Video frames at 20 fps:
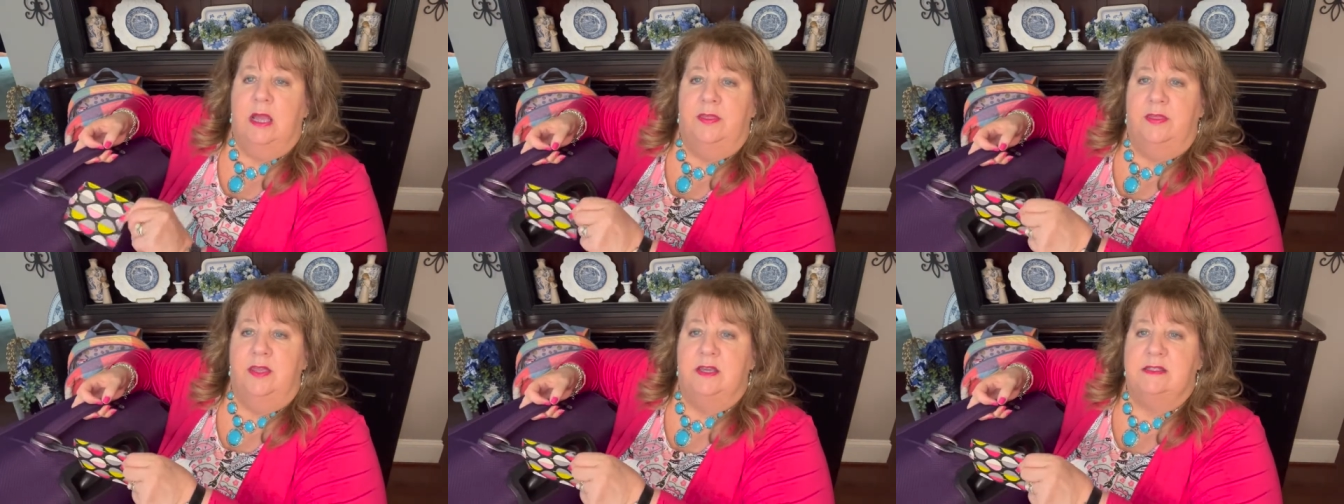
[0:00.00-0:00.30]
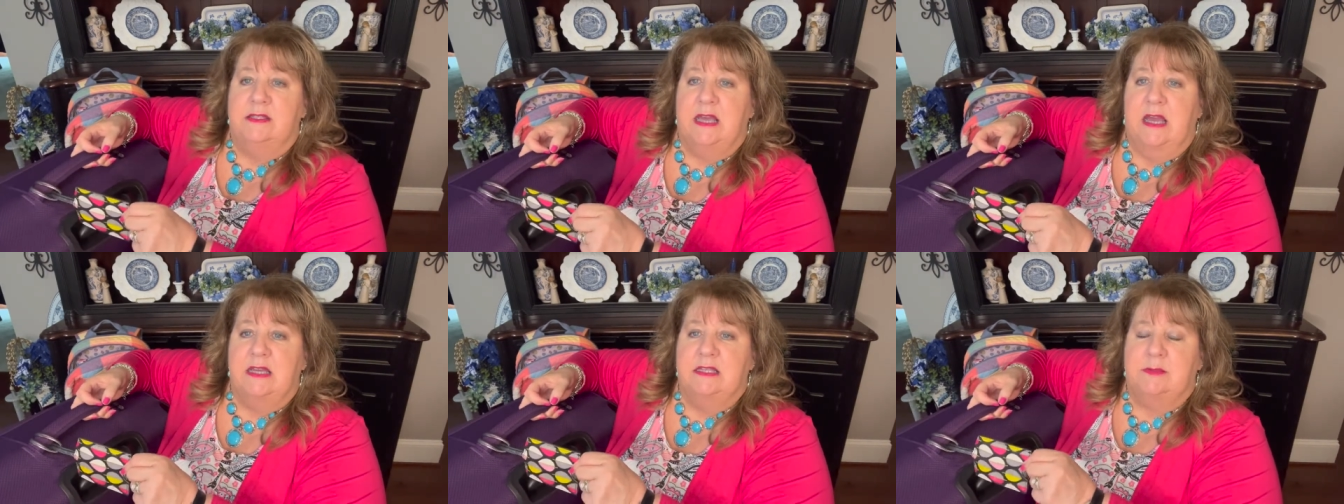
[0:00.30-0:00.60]

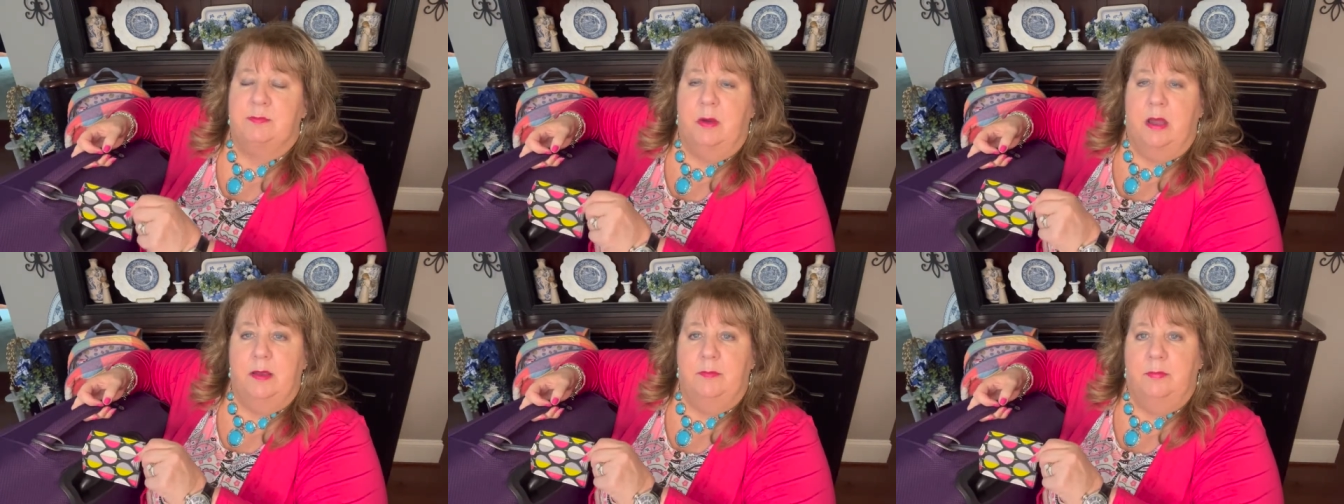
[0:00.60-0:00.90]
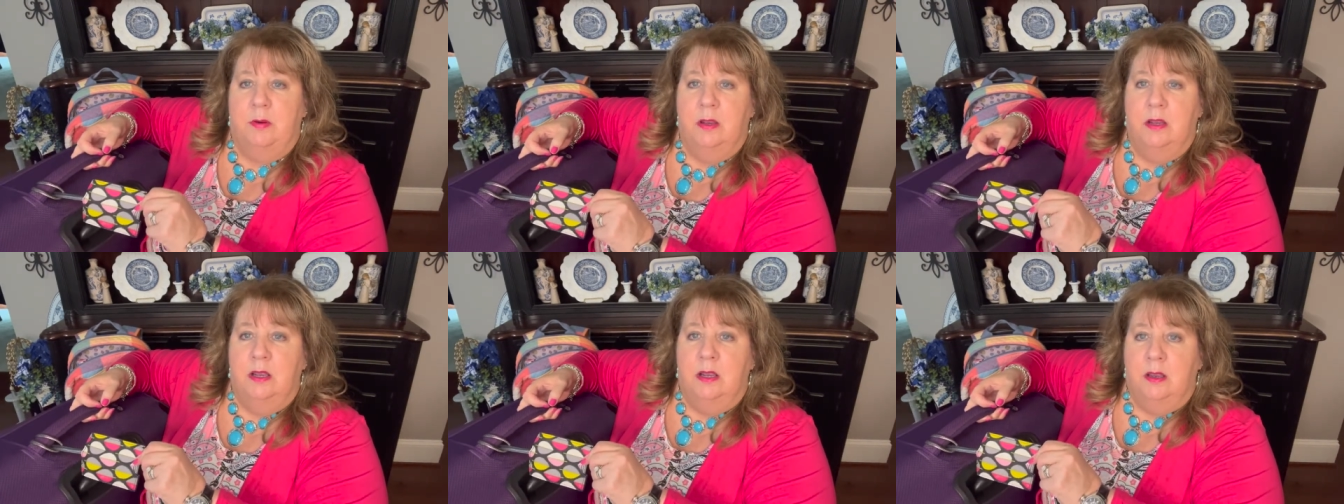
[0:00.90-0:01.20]
This has my
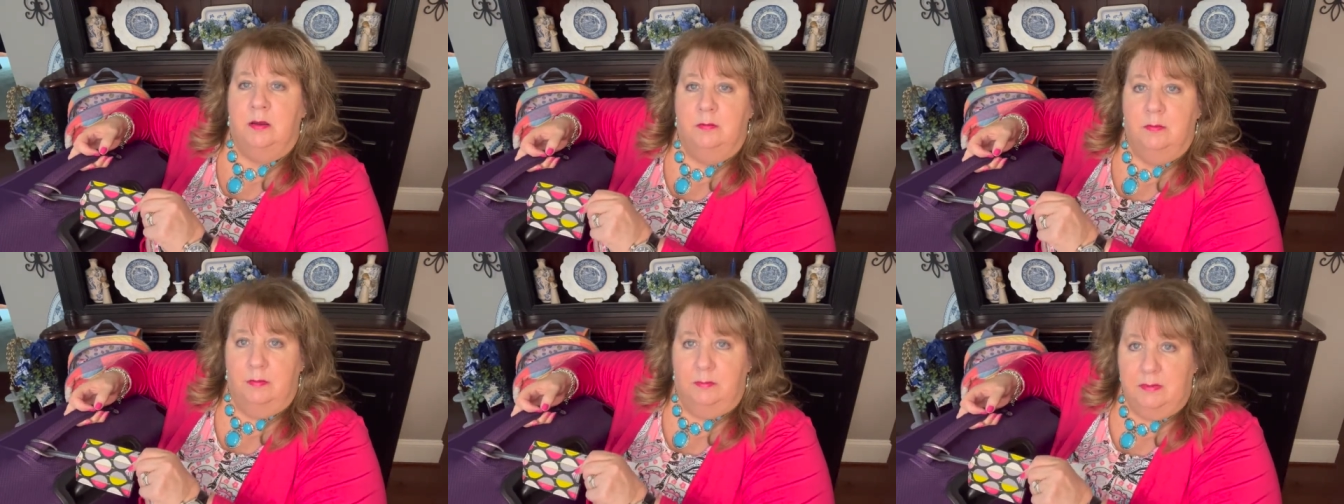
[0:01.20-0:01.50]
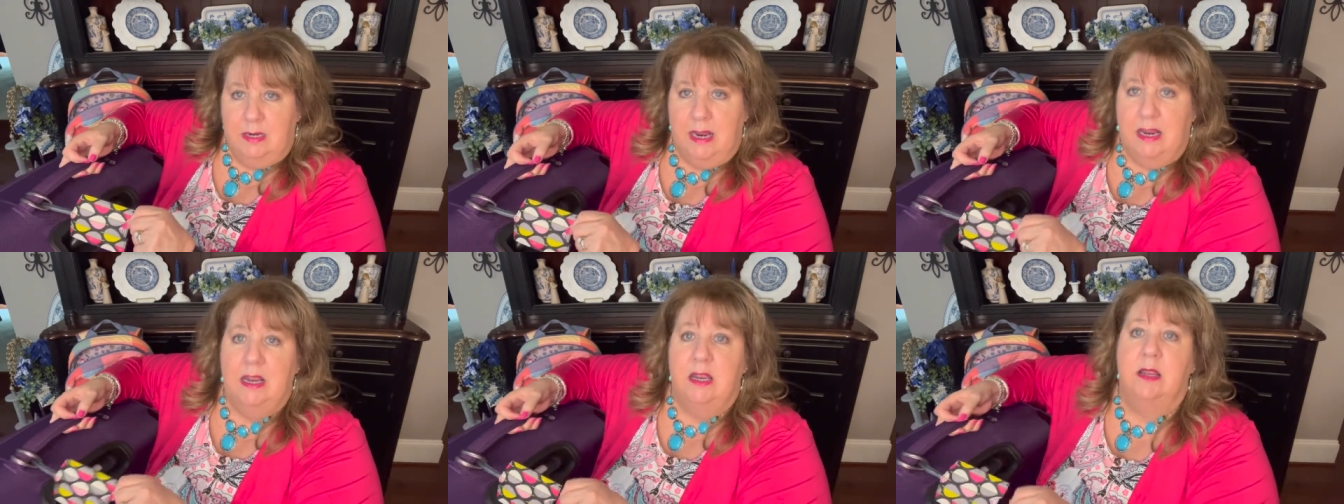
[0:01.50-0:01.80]

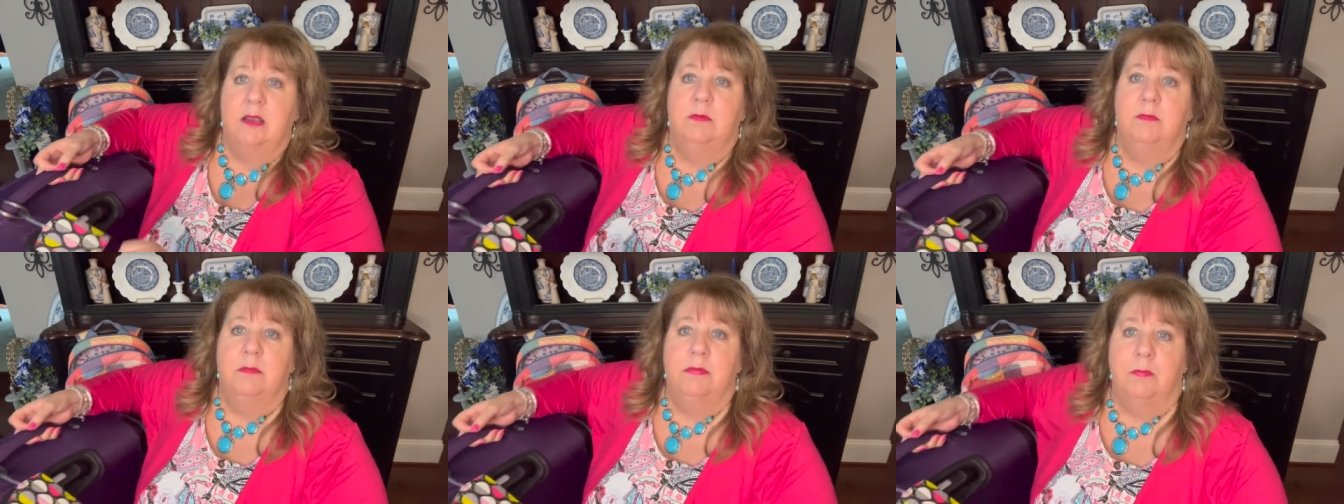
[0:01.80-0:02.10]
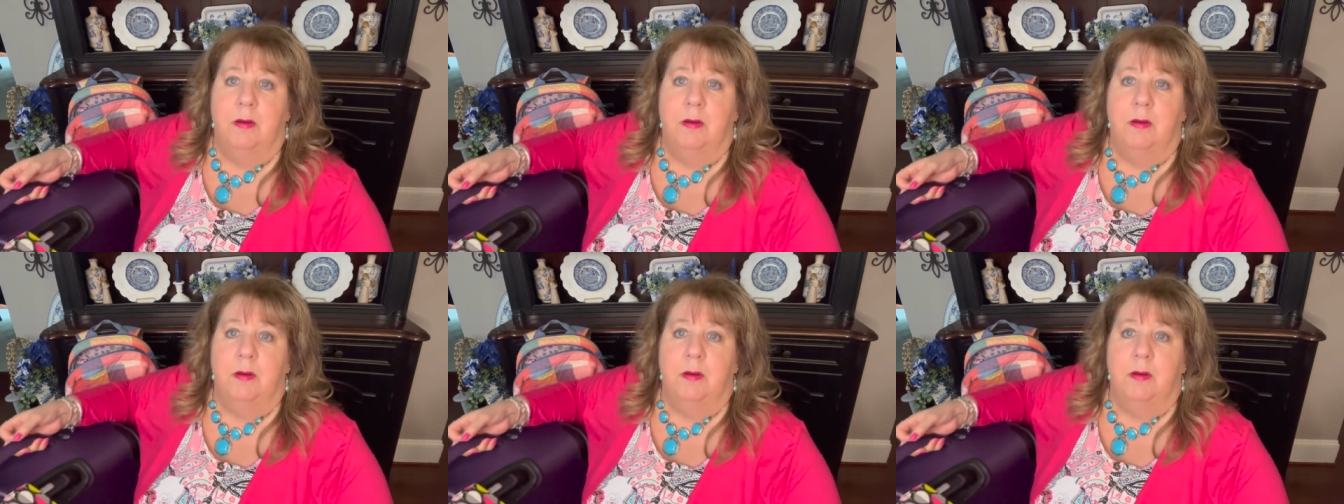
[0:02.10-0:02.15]
name,